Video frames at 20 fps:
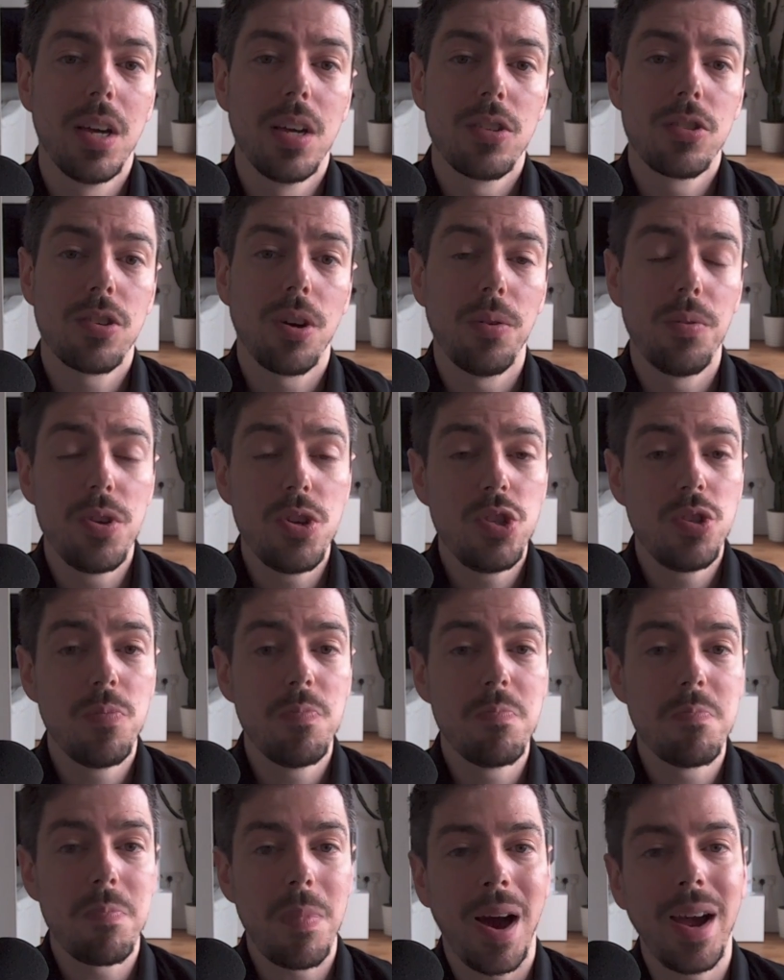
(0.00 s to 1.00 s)
So you
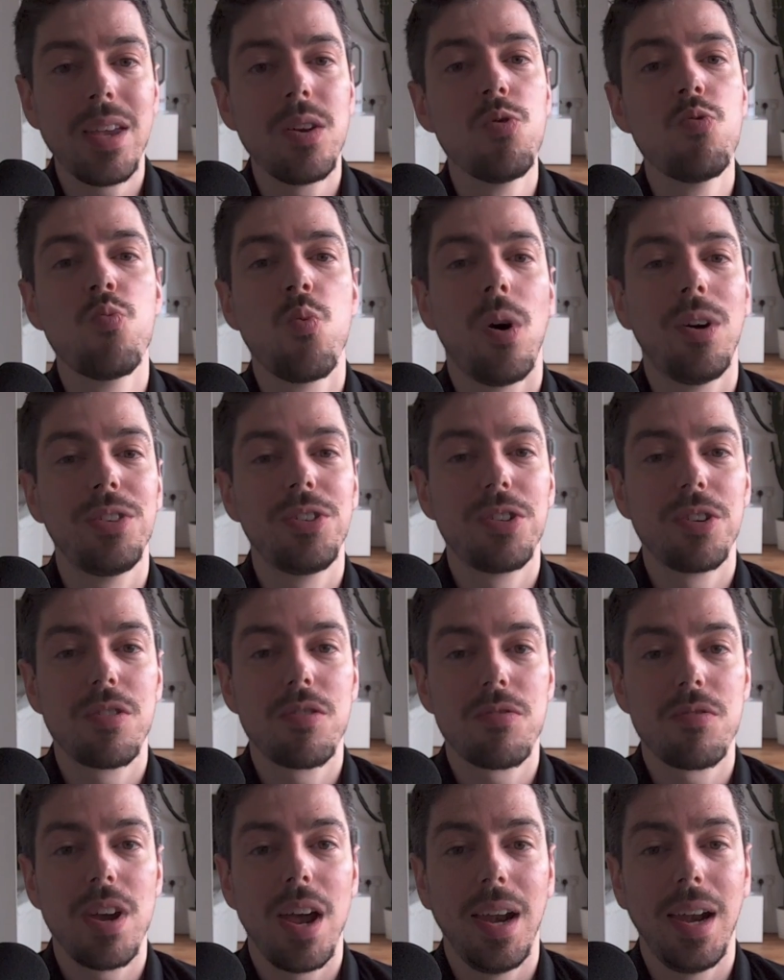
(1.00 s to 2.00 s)
might want to
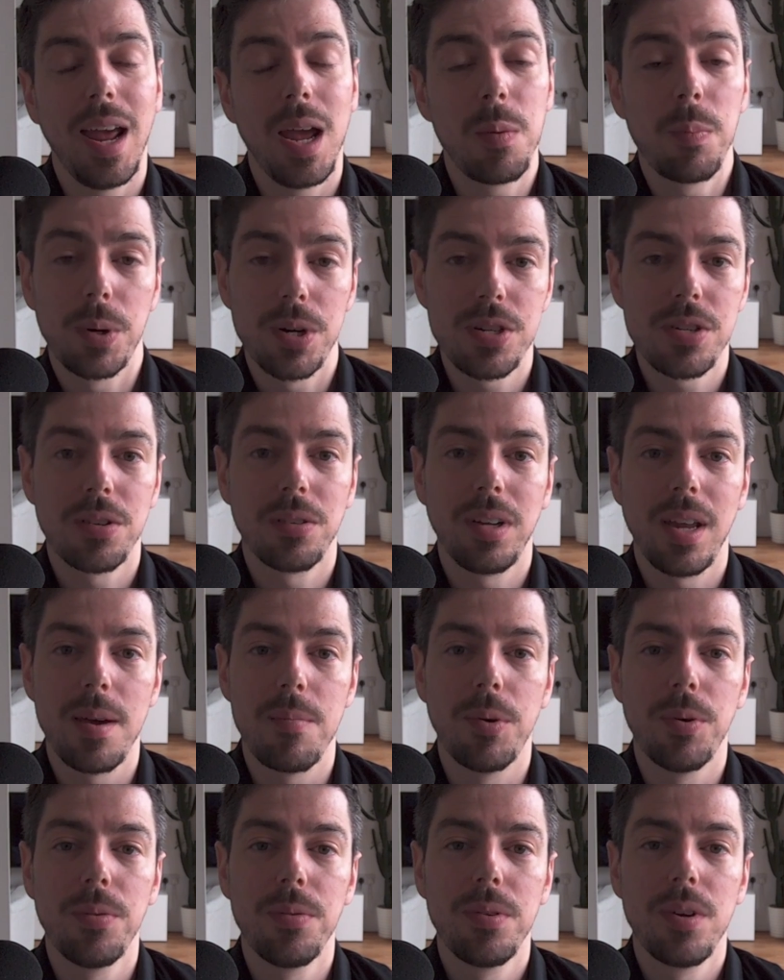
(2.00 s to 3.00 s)
create a personal
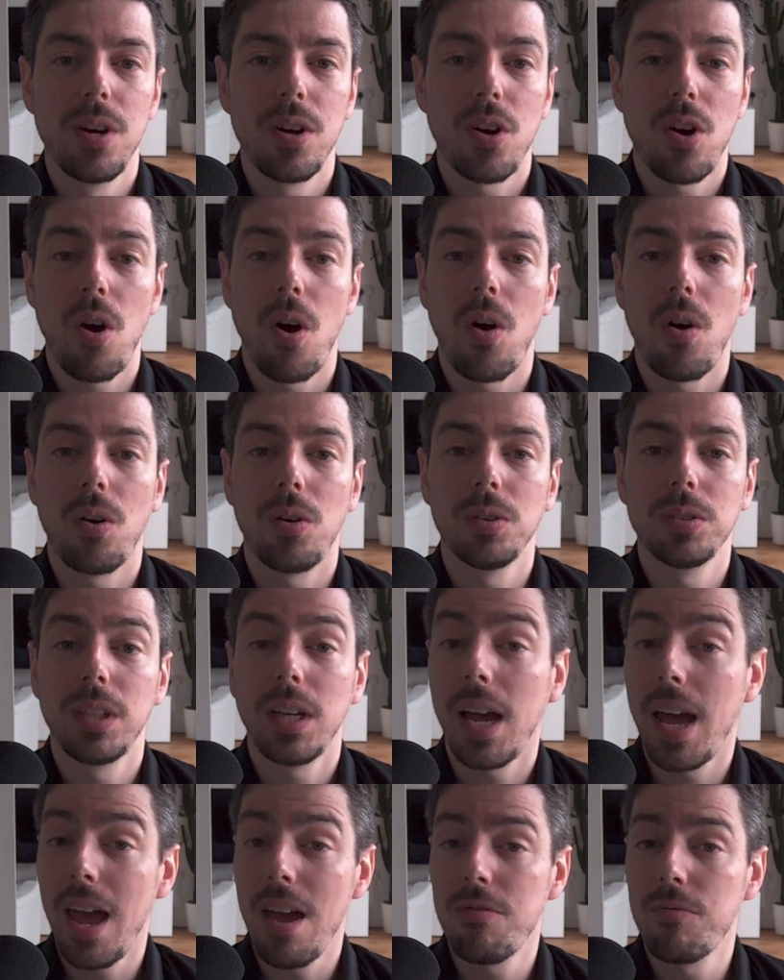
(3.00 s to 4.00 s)
label called
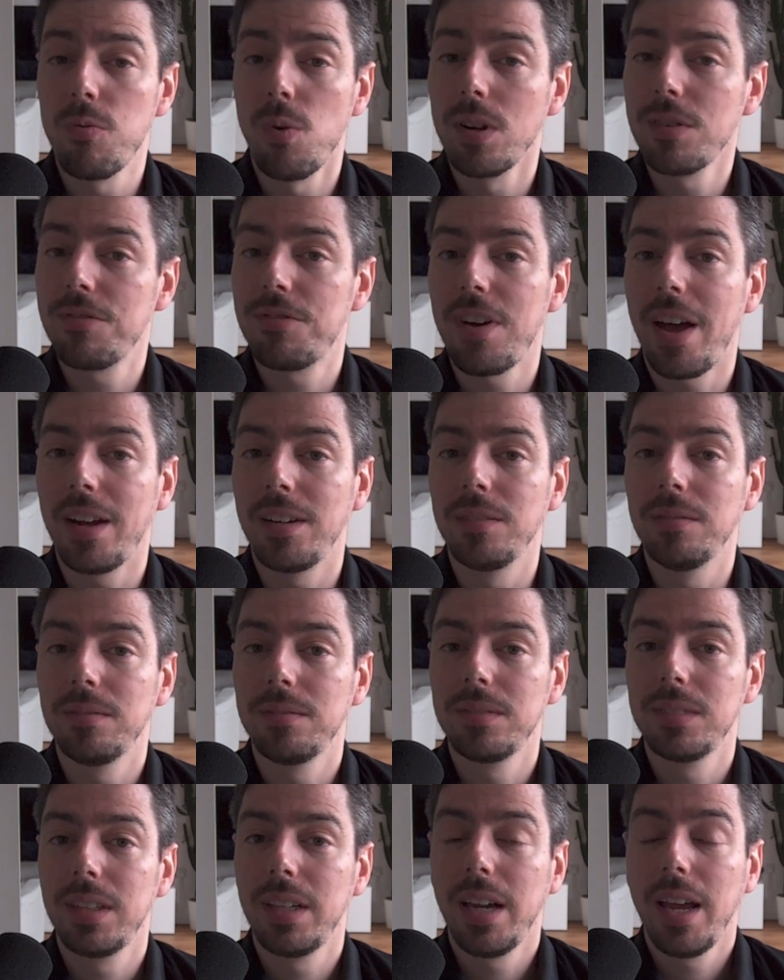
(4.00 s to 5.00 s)
F1 fan,
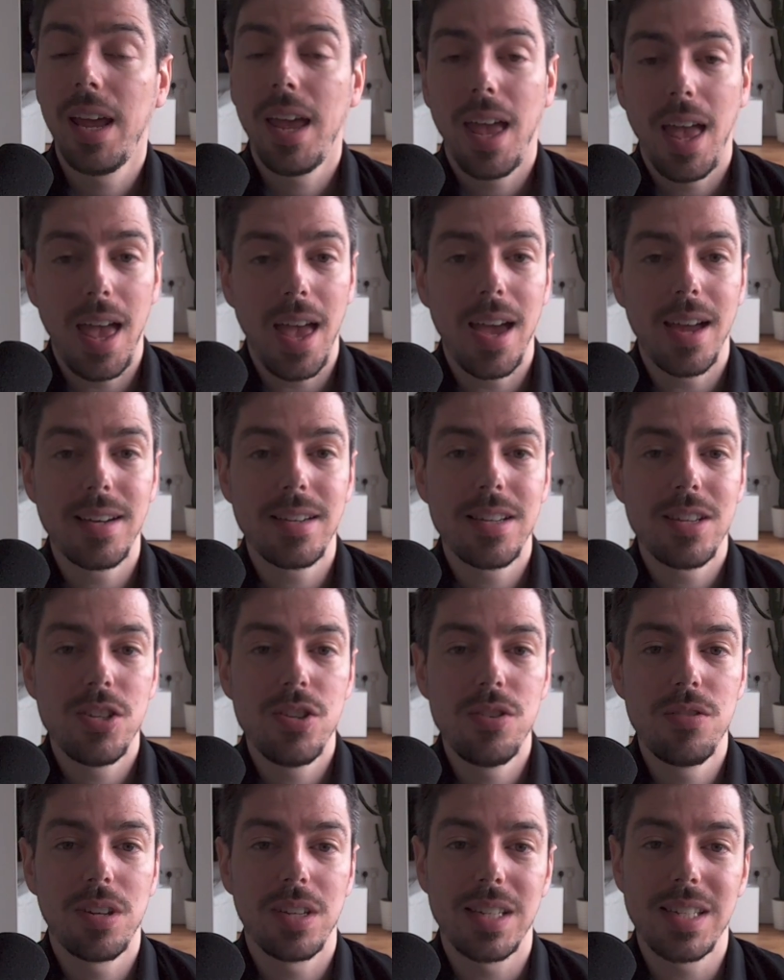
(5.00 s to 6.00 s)
and
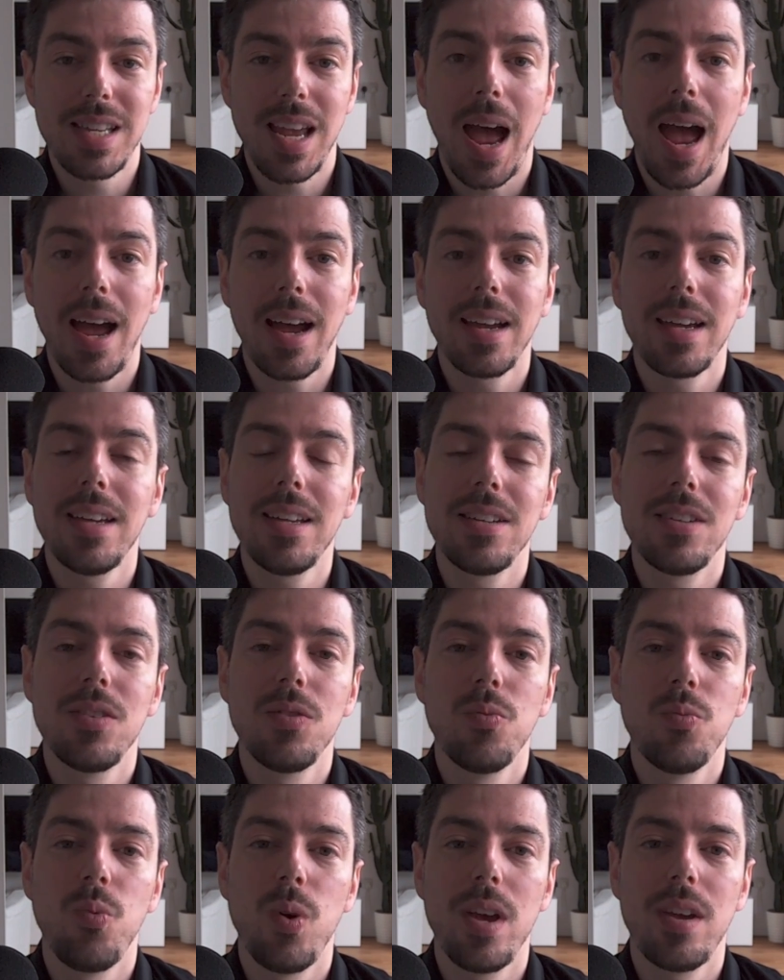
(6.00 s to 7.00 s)
you can tag it
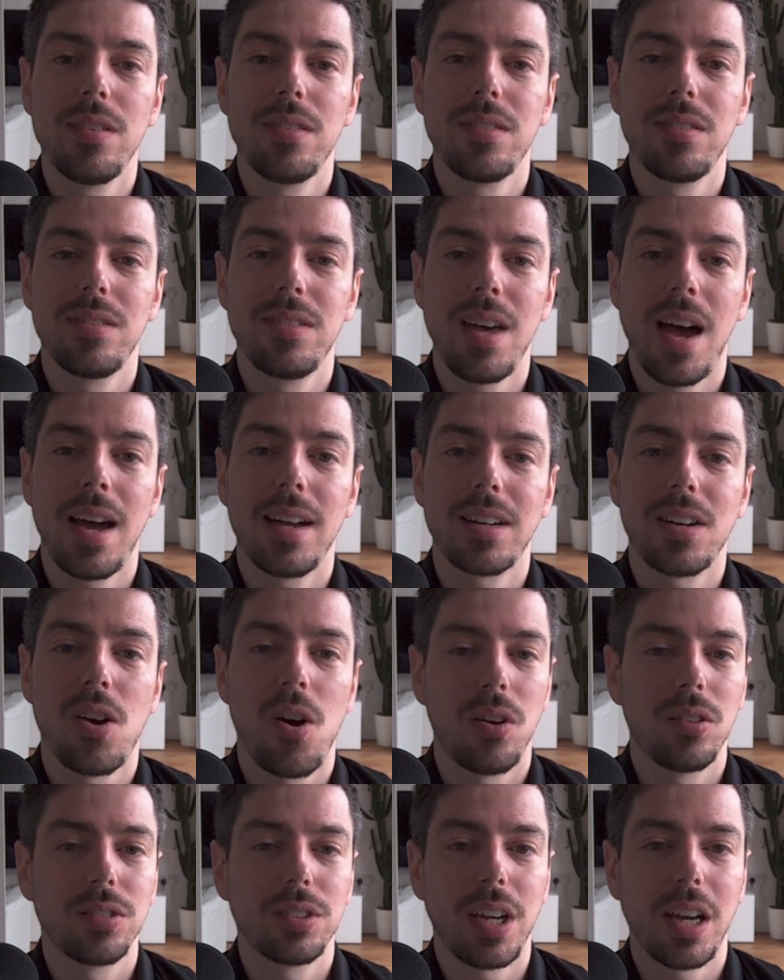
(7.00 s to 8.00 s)
with that
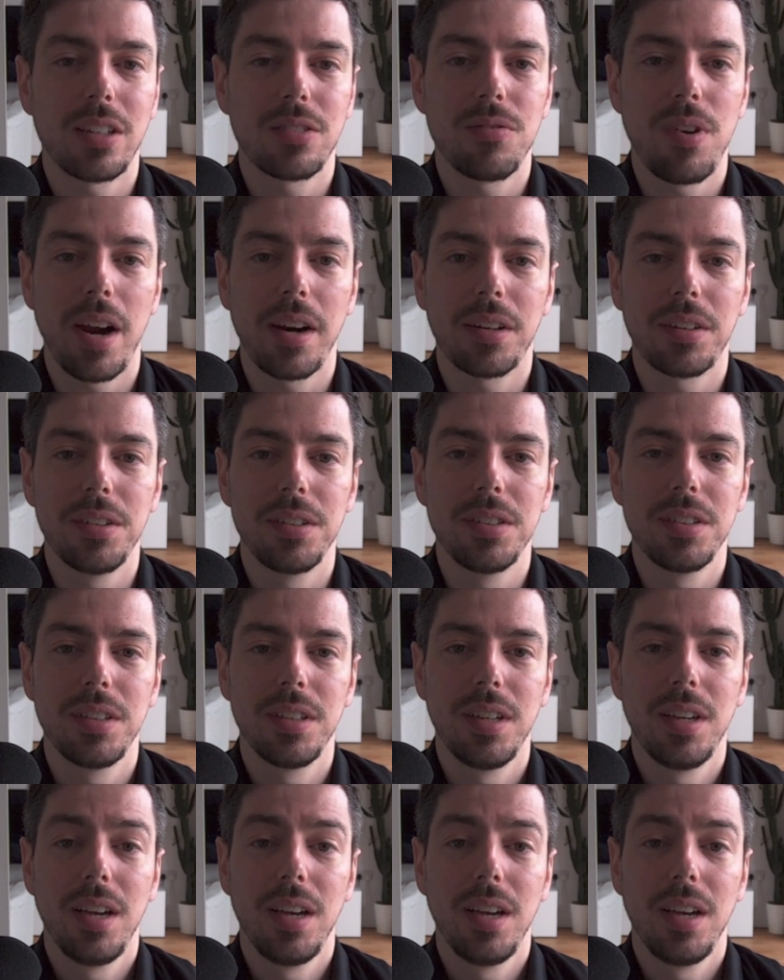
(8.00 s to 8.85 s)
contact record.